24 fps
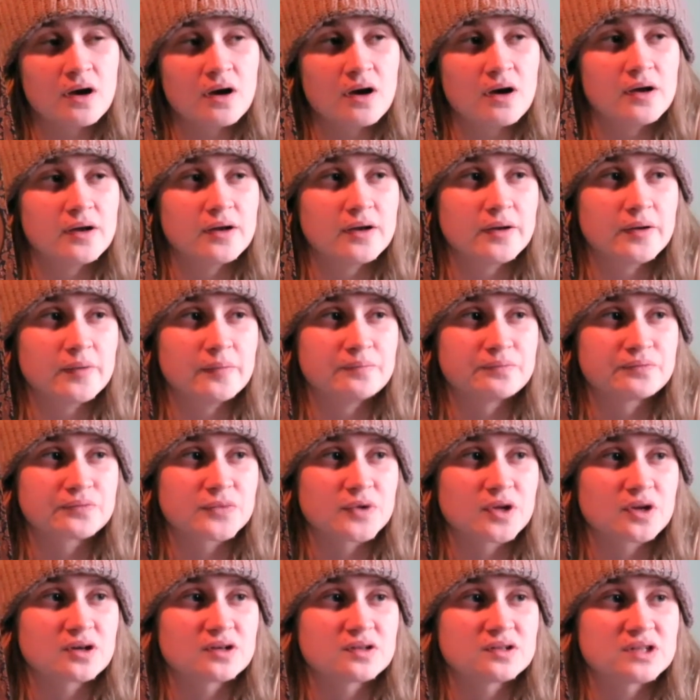and
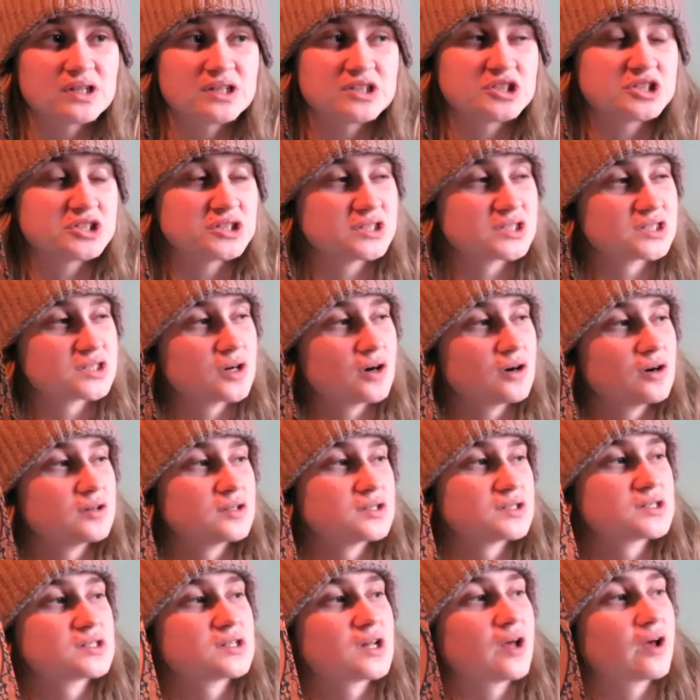then she
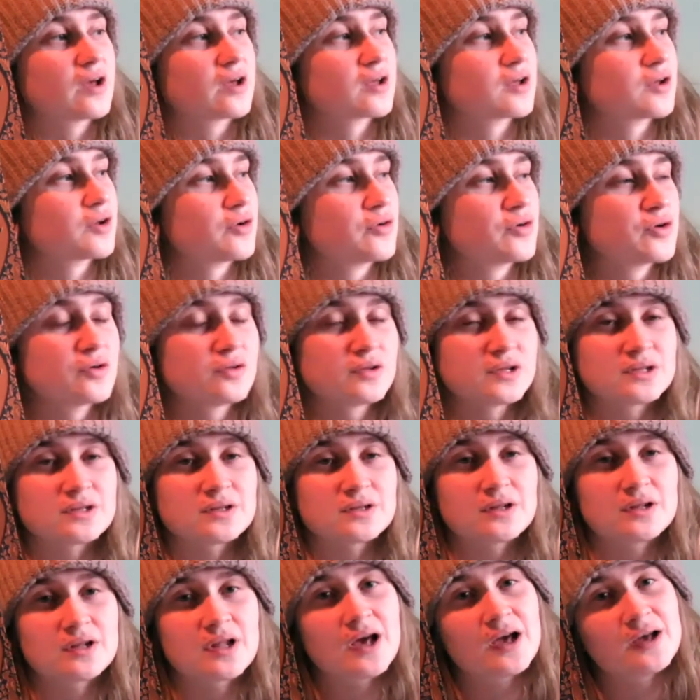starts like her own
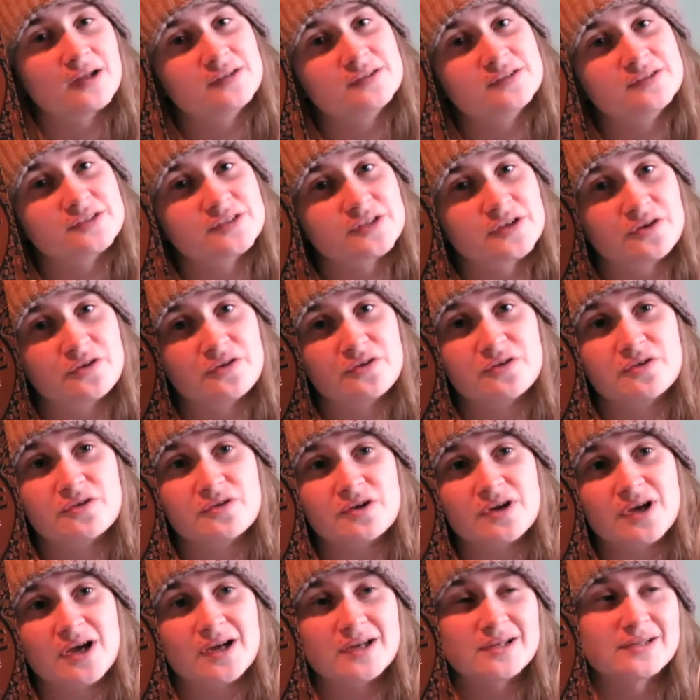little land, her
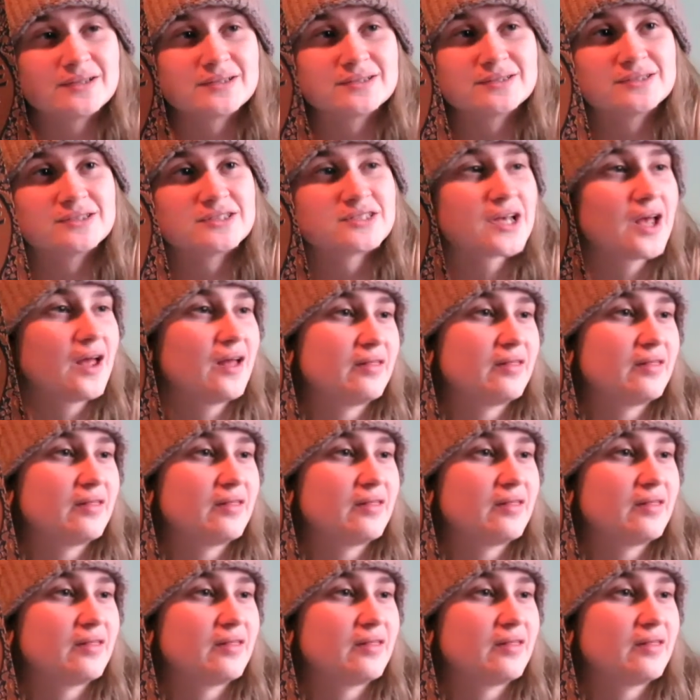own island,